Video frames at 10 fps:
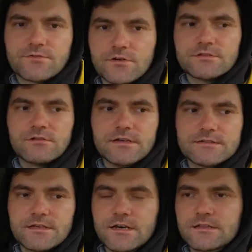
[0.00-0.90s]
front right
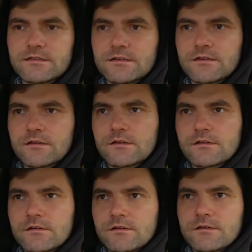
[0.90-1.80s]
side,
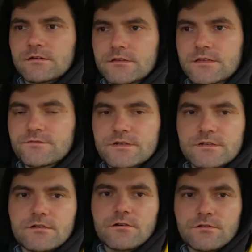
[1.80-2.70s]

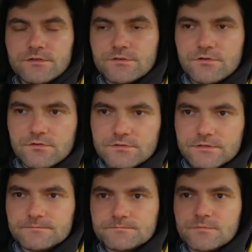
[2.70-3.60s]
even on the road.
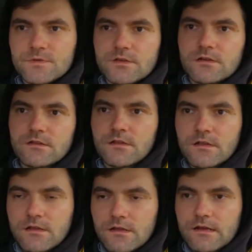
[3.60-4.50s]

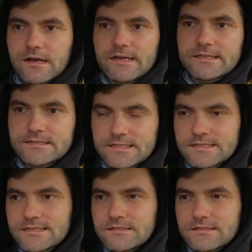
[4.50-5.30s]
I did